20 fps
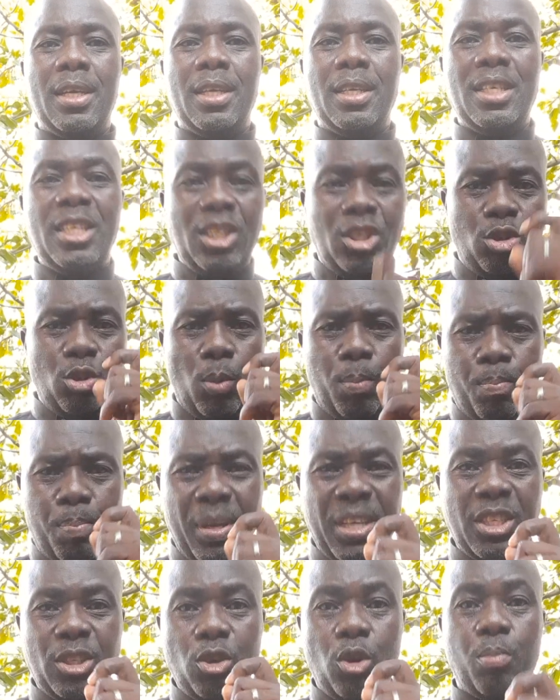It's your
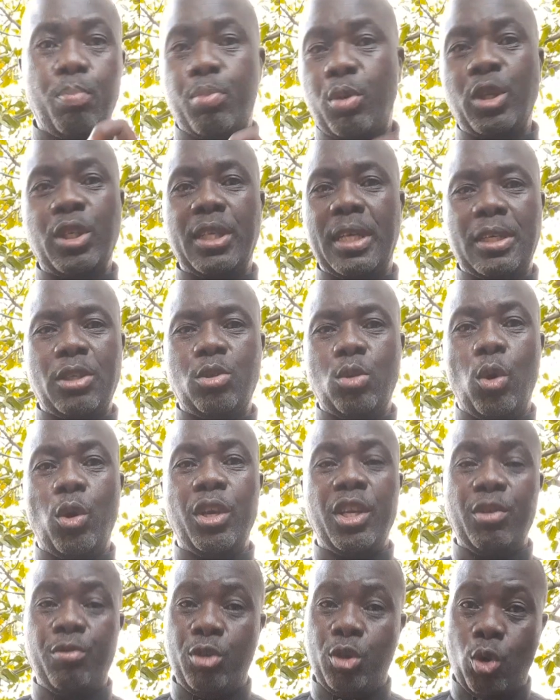personal project. So
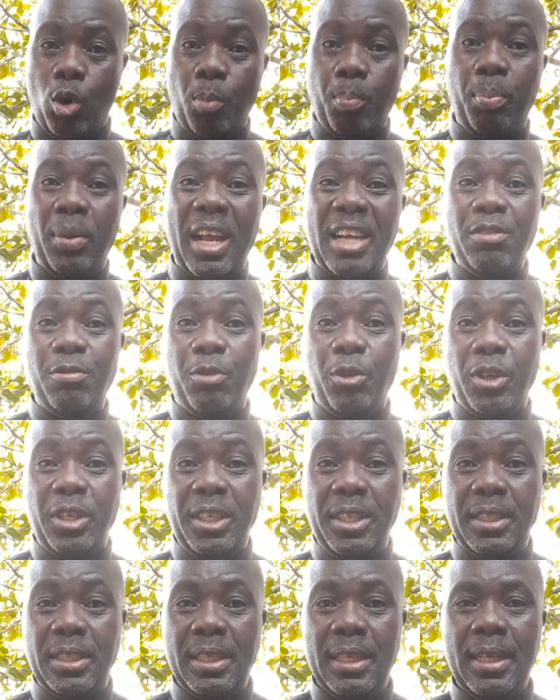if you don't plan for it,